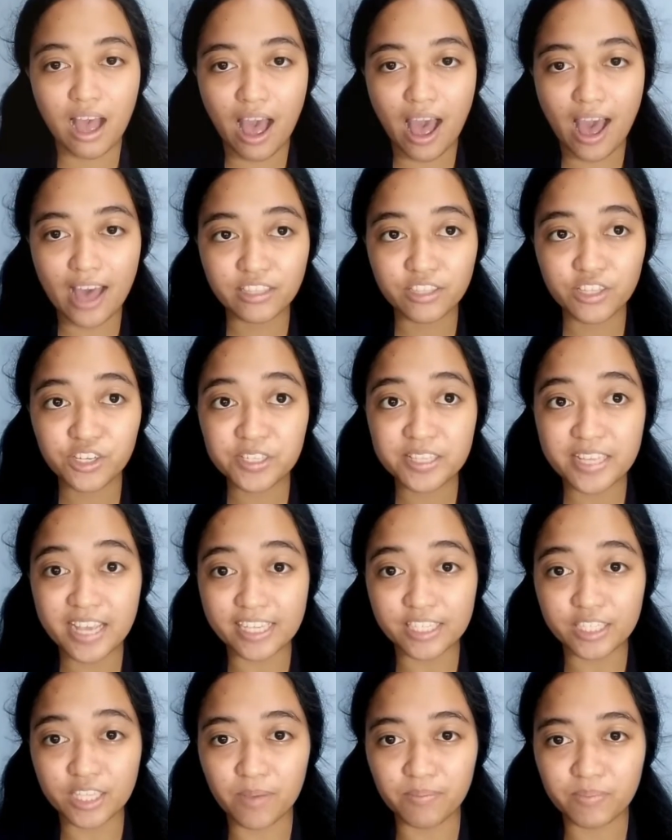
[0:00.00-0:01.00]
Under the
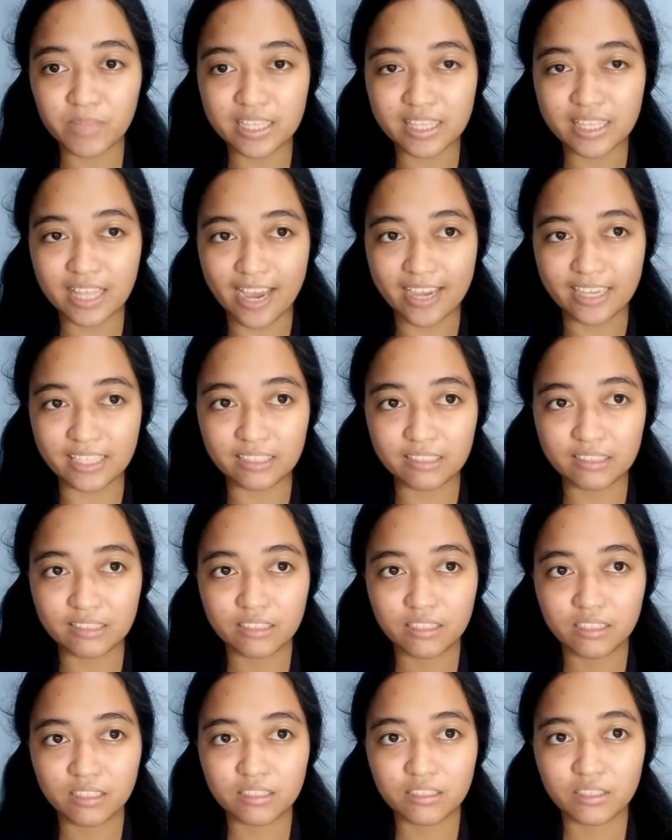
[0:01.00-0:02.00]
assembly line,
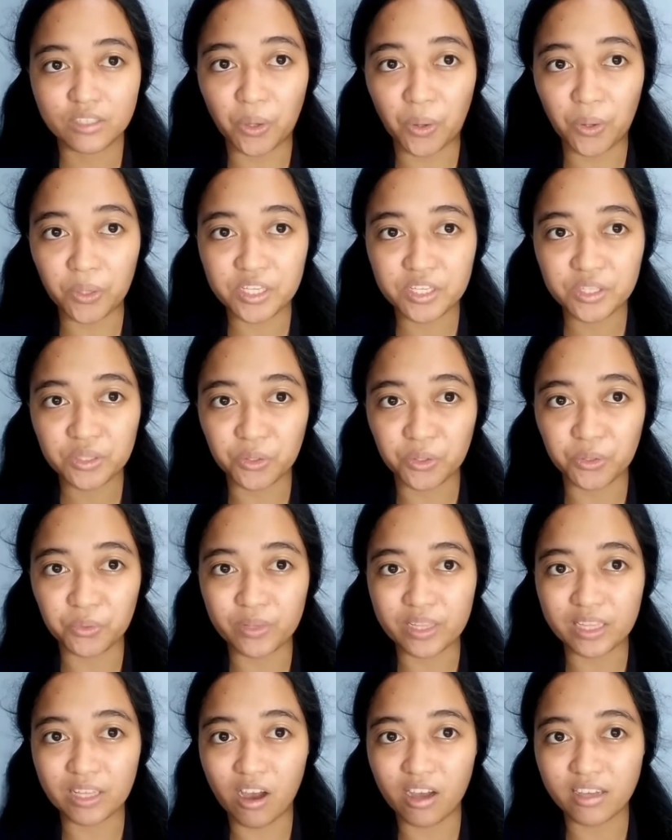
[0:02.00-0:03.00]
the auditor
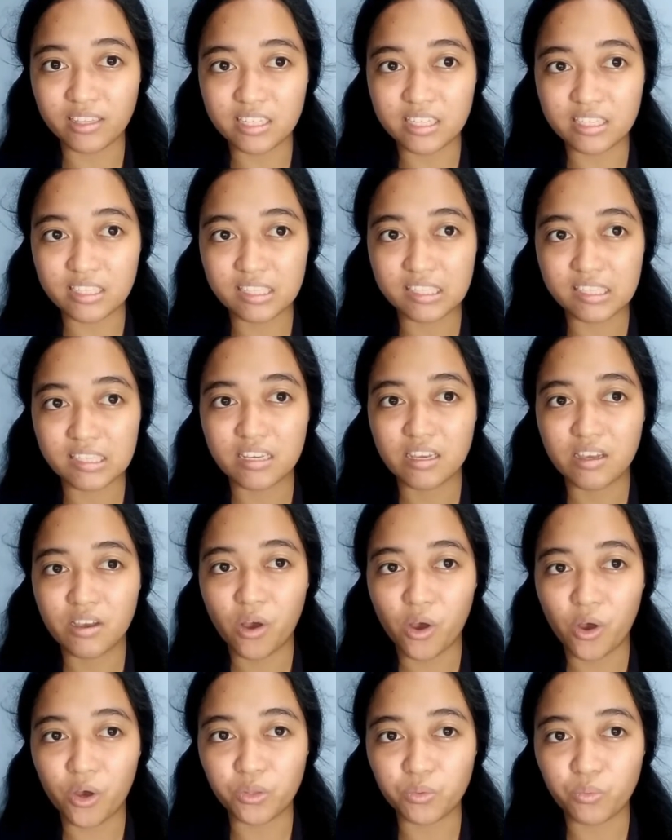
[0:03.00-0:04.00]
will audit
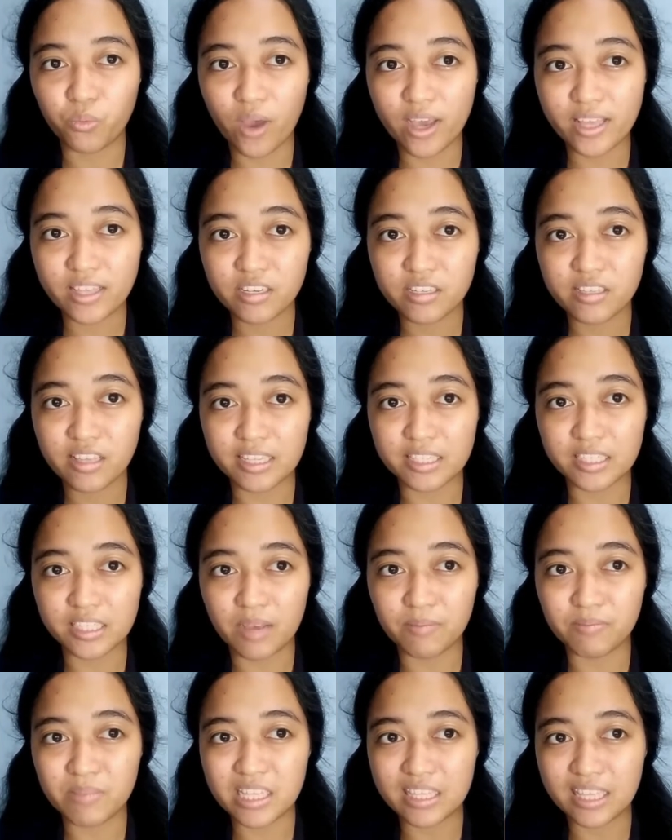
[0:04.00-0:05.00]
on whether the
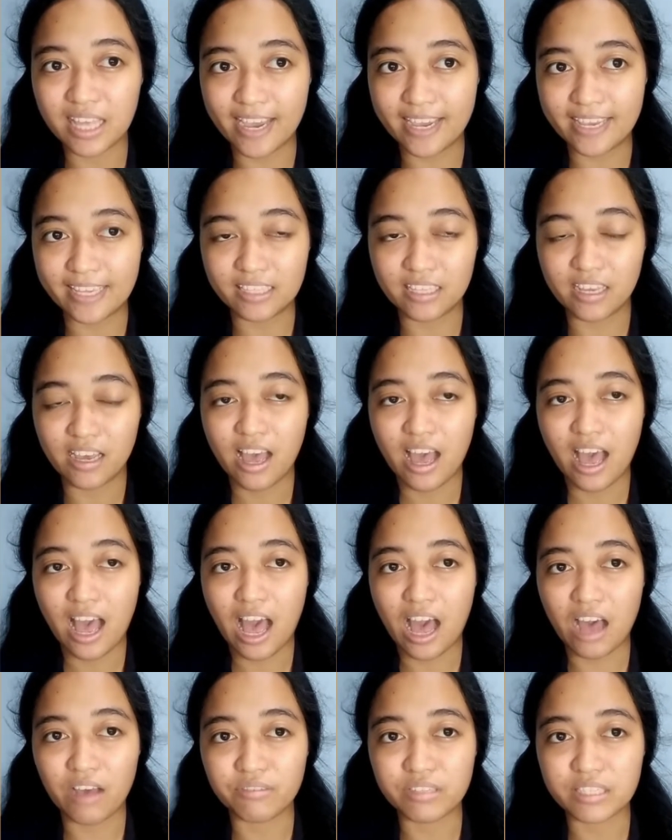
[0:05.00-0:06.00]
assembly line
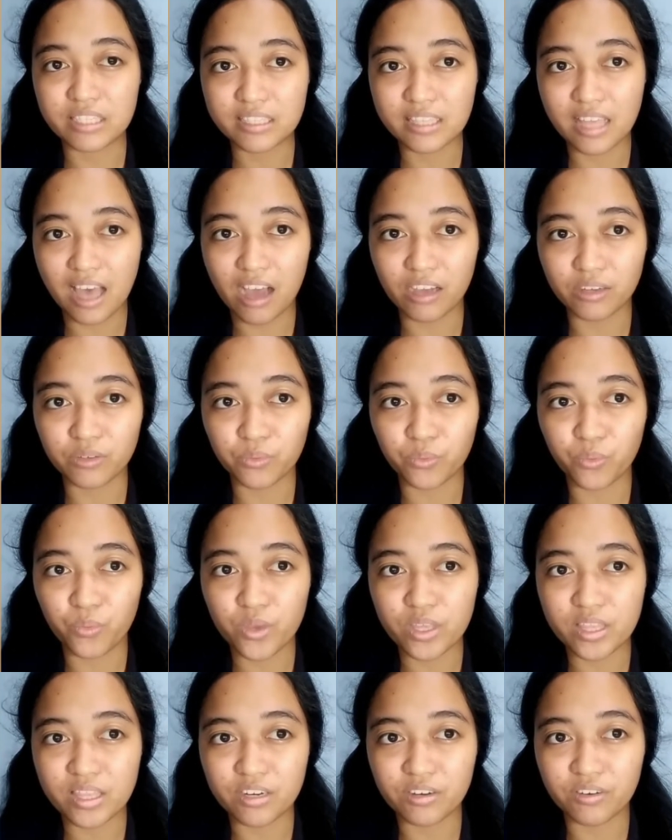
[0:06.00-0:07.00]
have stock
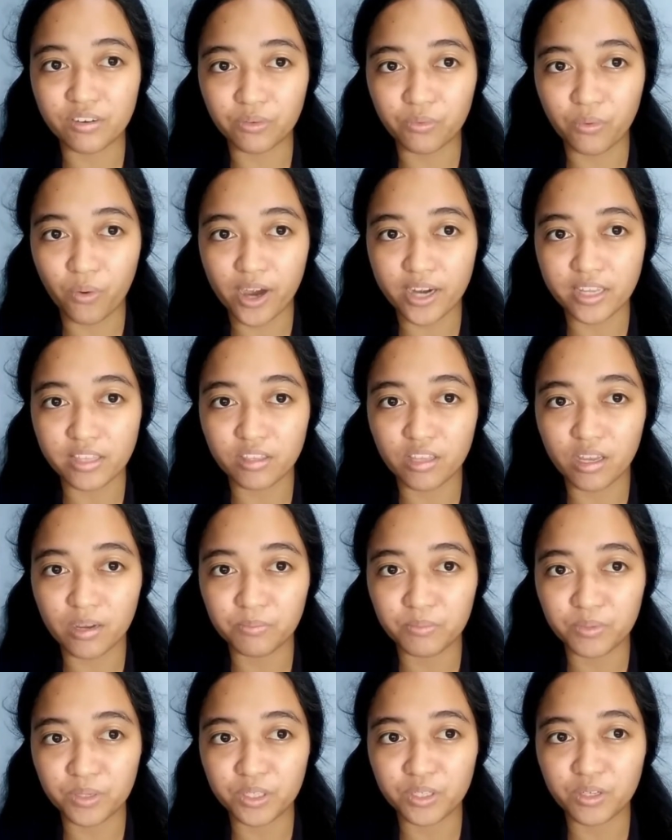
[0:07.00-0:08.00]
with the required
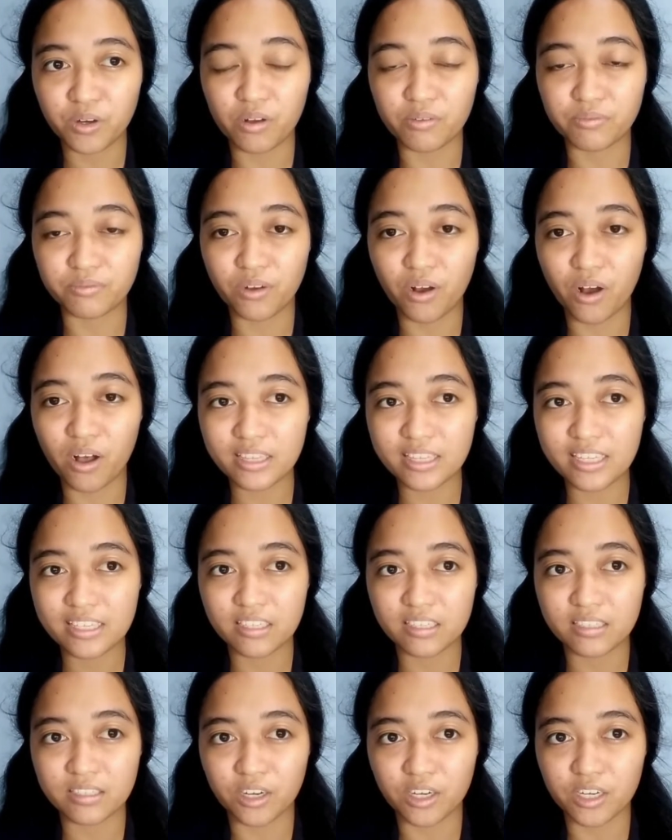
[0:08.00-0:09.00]
number of all
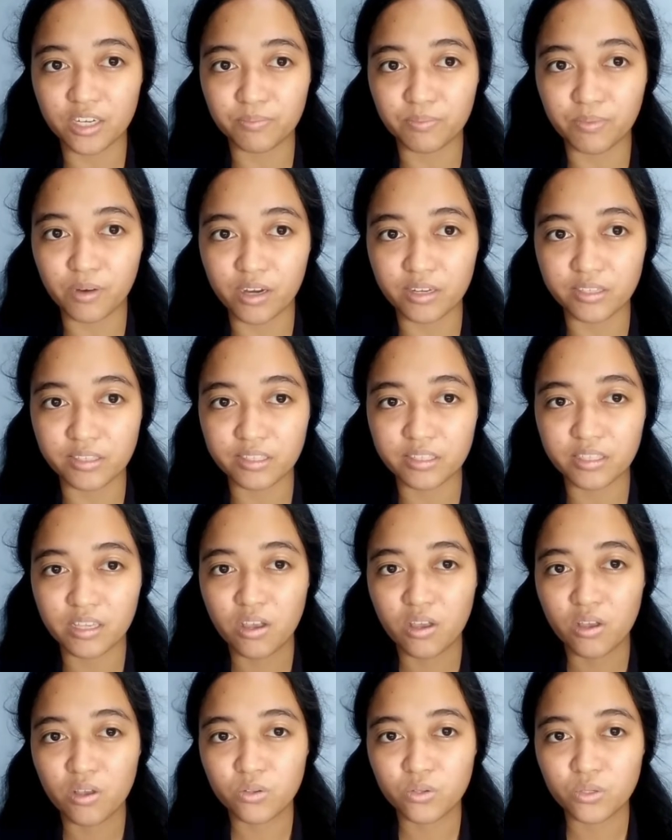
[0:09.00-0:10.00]
necessary parts
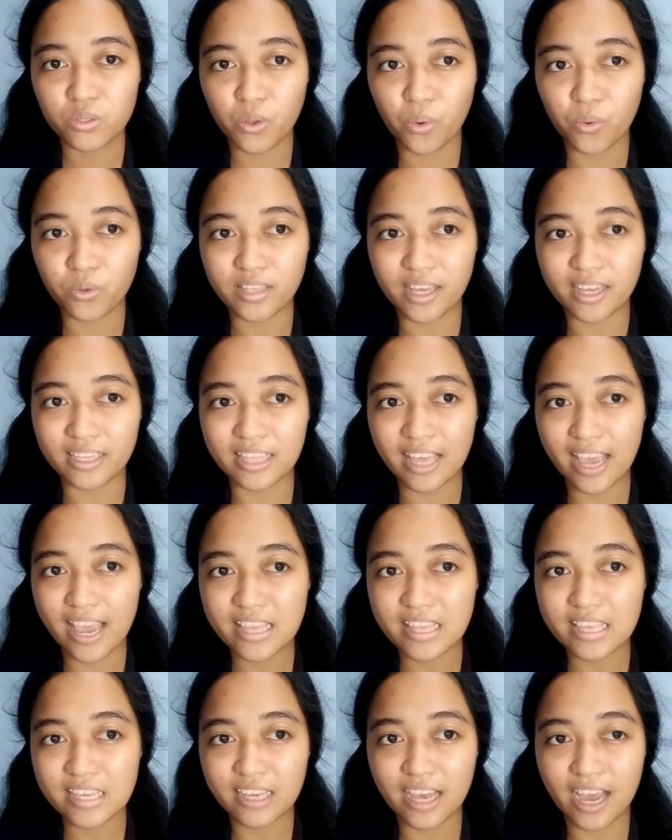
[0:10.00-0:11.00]
so that
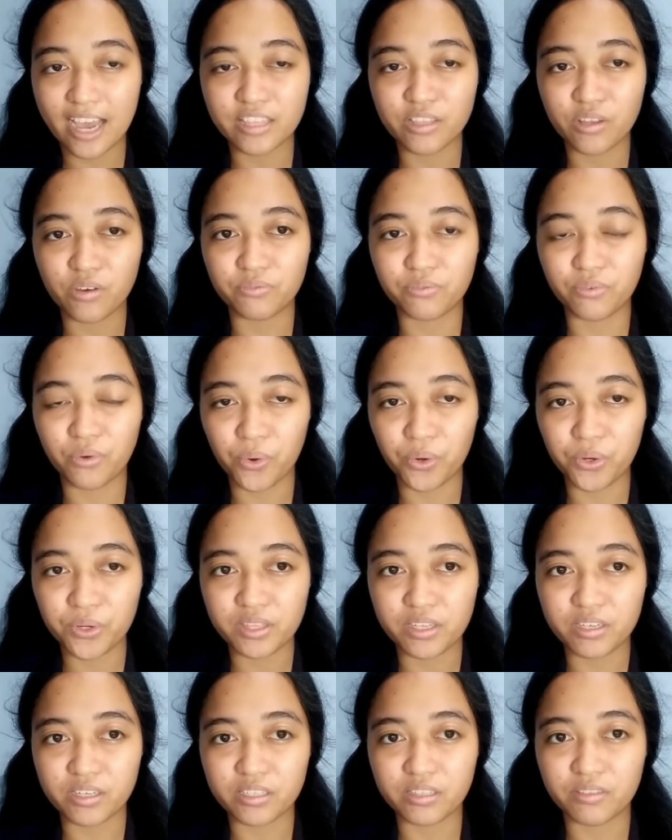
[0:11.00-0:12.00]
any kind of
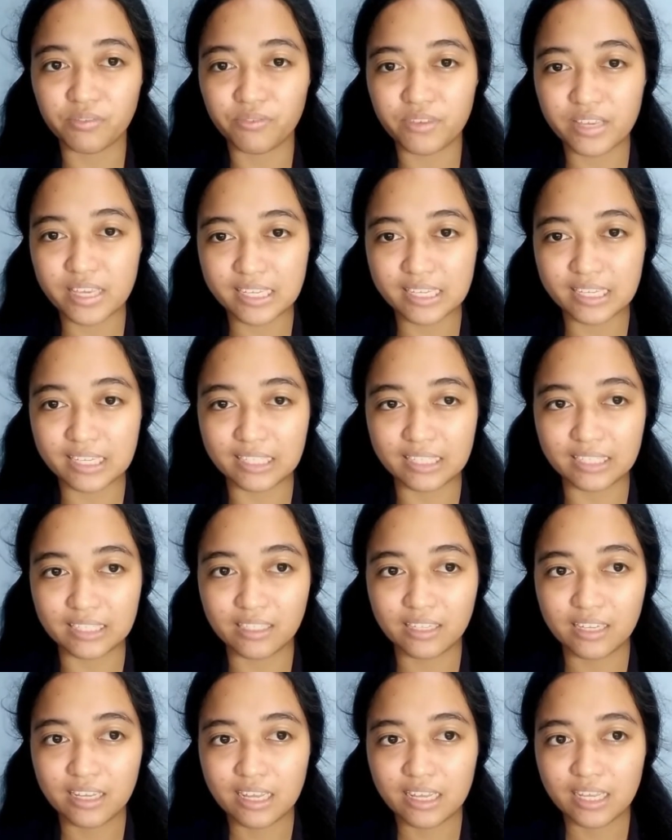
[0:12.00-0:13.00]
ordered vehicle
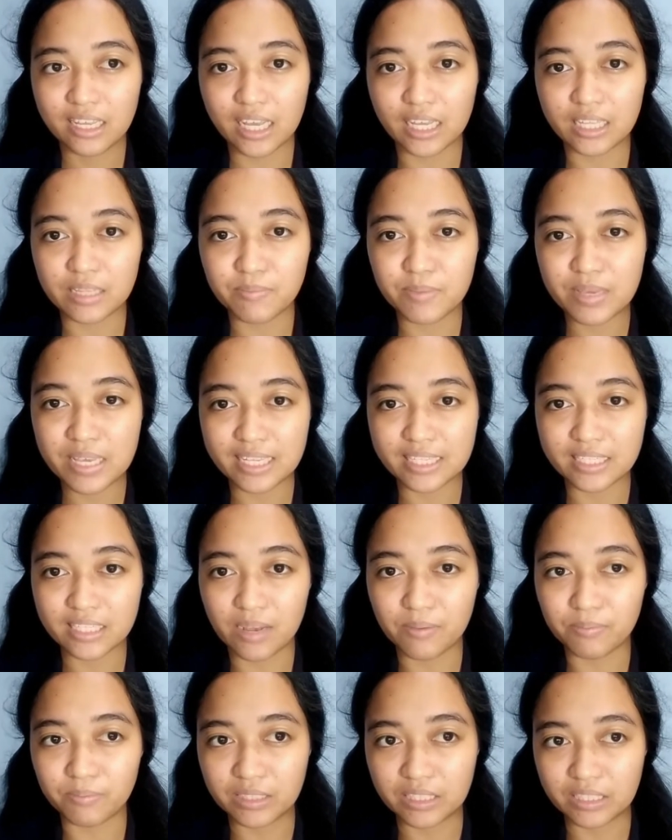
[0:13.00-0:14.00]
can be
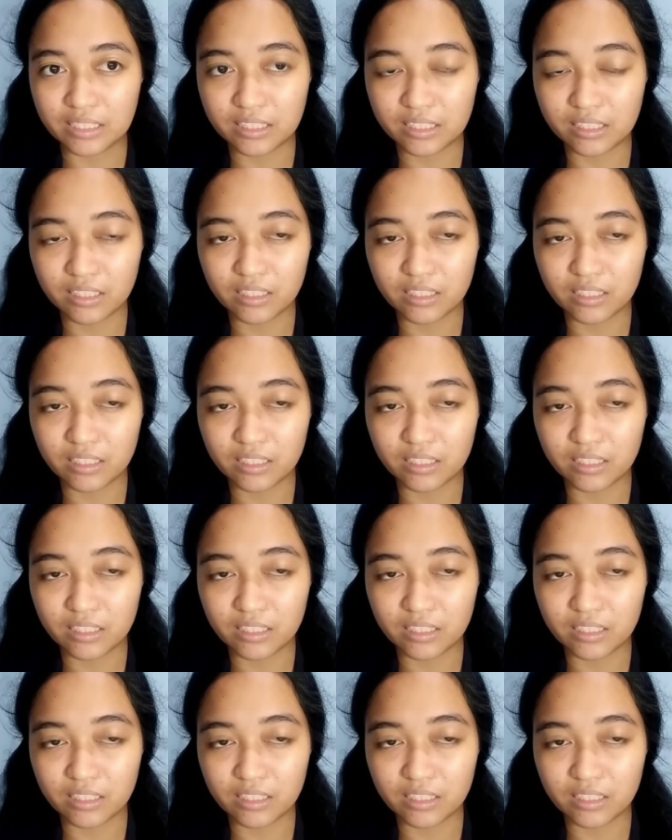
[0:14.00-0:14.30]
assembled.